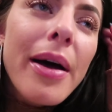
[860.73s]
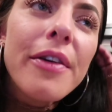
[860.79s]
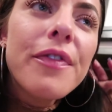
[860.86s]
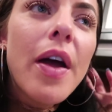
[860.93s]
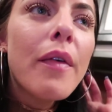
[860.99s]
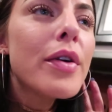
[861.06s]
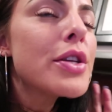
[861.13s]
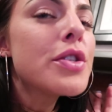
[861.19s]
My
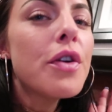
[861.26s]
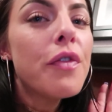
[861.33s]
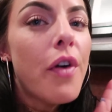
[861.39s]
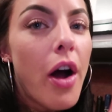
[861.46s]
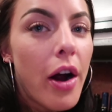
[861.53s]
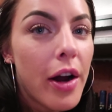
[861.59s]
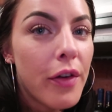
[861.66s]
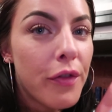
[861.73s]
favorite so
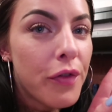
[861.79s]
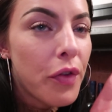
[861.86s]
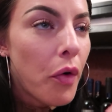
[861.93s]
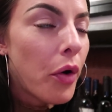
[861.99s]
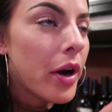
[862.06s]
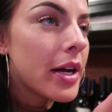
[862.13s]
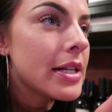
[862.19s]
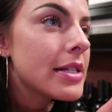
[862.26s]
far in
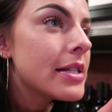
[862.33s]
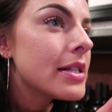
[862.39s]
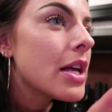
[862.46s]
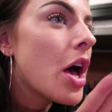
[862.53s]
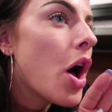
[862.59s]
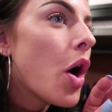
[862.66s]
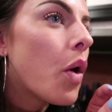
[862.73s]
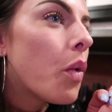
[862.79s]

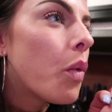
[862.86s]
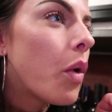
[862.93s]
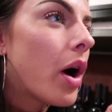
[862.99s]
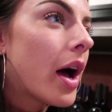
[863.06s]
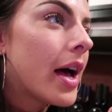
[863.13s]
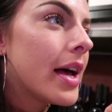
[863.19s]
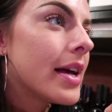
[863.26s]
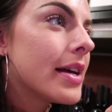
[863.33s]
Florence
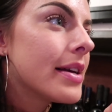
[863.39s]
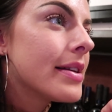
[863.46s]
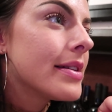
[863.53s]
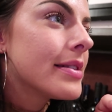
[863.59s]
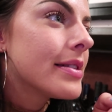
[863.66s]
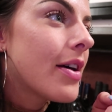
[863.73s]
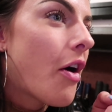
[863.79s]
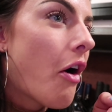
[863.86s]

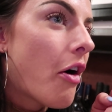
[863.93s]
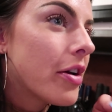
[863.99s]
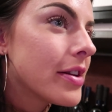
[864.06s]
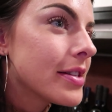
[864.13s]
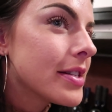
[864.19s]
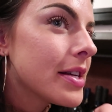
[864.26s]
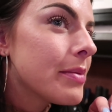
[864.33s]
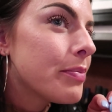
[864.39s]
was
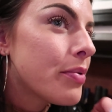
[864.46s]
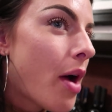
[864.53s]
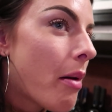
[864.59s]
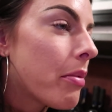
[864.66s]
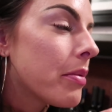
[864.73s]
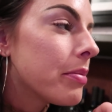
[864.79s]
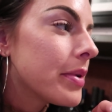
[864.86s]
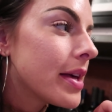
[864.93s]
honestly
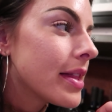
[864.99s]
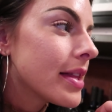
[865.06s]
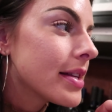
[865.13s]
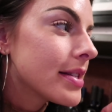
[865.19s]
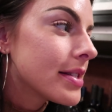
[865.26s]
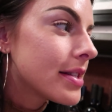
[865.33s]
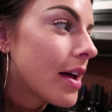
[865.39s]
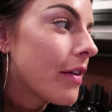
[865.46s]
probably the
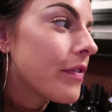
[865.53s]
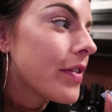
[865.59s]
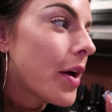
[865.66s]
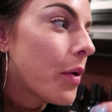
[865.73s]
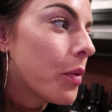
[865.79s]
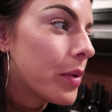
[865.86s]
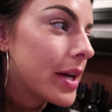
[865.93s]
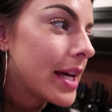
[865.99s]
stuff
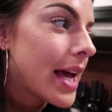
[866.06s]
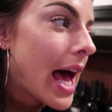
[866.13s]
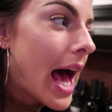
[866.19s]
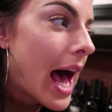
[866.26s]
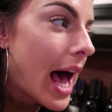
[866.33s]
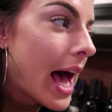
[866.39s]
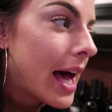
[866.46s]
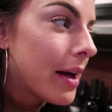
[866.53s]
that we
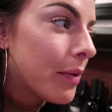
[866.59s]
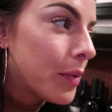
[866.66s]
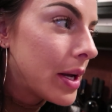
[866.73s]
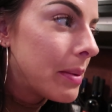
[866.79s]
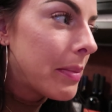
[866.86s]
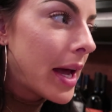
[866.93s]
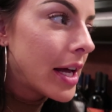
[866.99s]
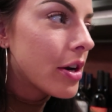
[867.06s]
had,
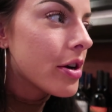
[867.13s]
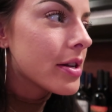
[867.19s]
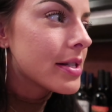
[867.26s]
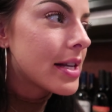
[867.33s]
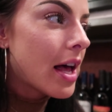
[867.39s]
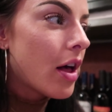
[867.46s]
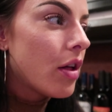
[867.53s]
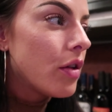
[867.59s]
we made
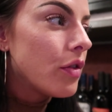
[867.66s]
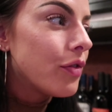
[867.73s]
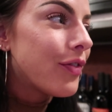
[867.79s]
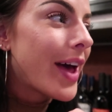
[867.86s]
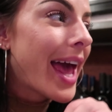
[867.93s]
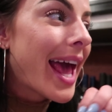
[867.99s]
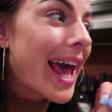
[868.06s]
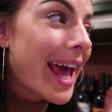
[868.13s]
ourselves
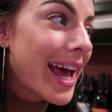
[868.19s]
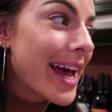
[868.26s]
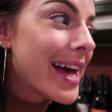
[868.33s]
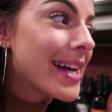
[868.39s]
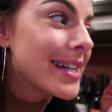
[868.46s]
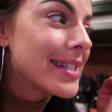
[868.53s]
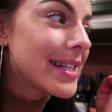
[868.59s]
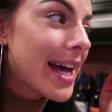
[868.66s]

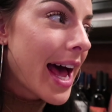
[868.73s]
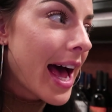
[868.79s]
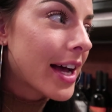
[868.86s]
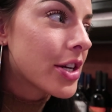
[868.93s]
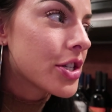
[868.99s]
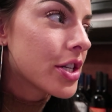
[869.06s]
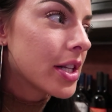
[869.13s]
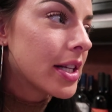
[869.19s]
and
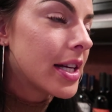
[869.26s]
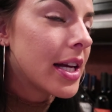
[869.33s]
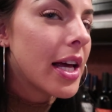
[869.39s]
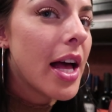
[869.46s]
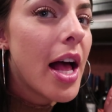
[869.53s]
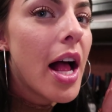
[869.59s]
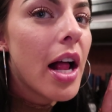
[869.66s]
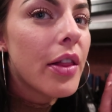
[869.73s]
actually